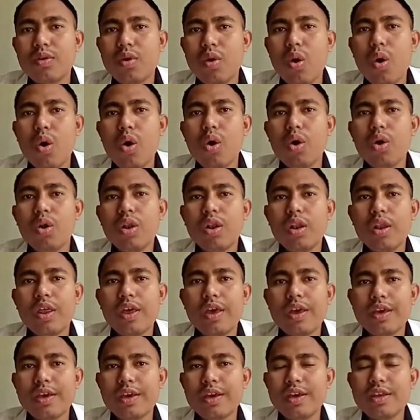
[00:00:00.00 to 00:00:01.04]
all
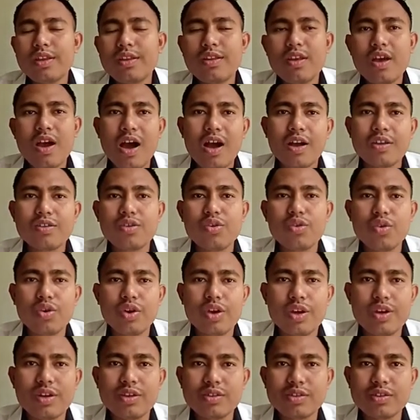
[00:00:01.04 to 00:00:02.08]
eat other
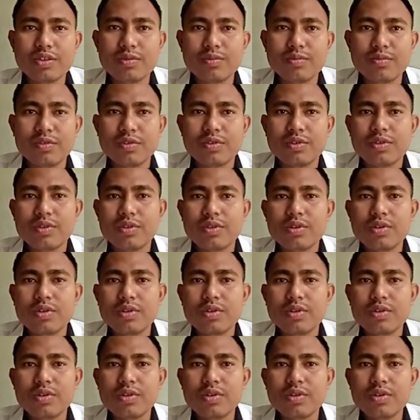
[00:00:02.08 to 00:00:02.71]
organisms.